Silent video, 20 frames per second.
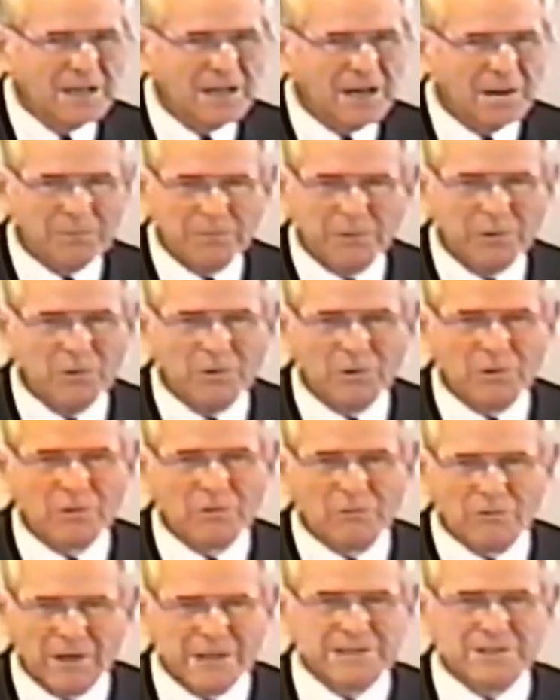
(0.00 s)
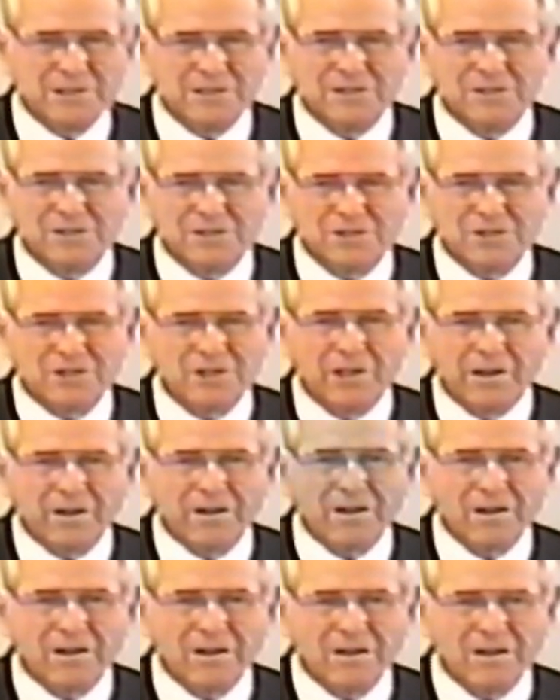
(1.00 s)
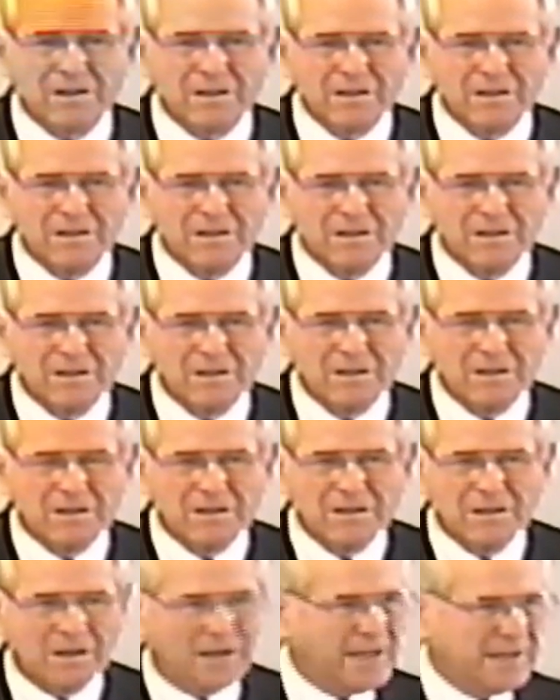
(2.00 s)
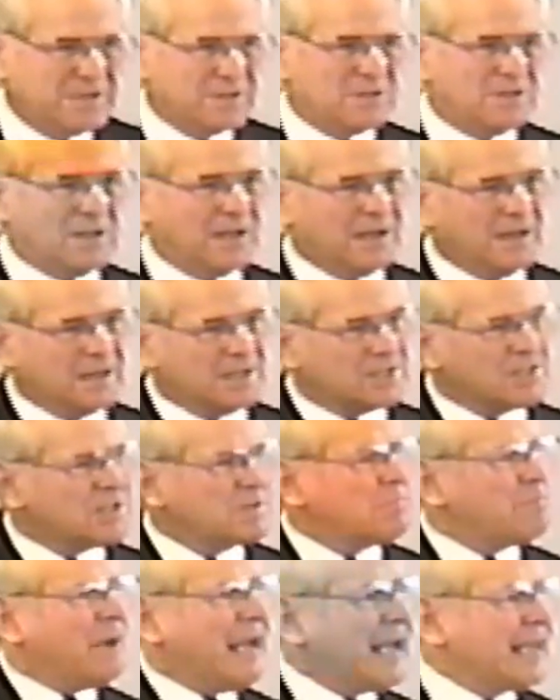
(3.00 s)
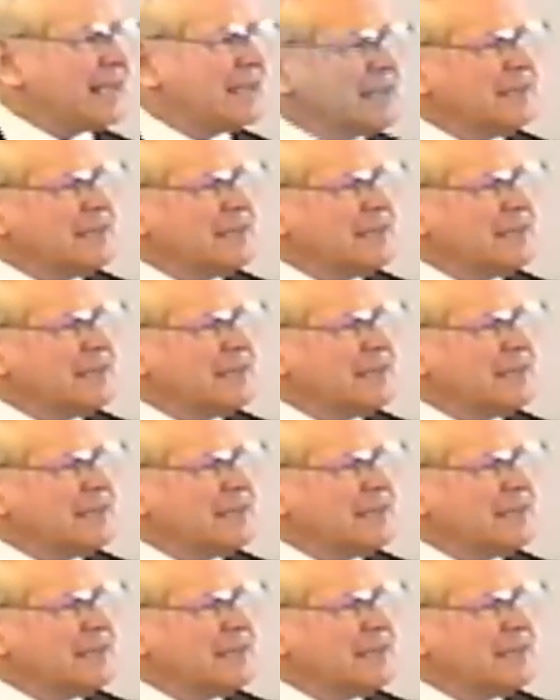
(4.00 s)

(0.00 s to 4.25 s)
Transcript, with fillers: a poor, wretched sinner, less than a speck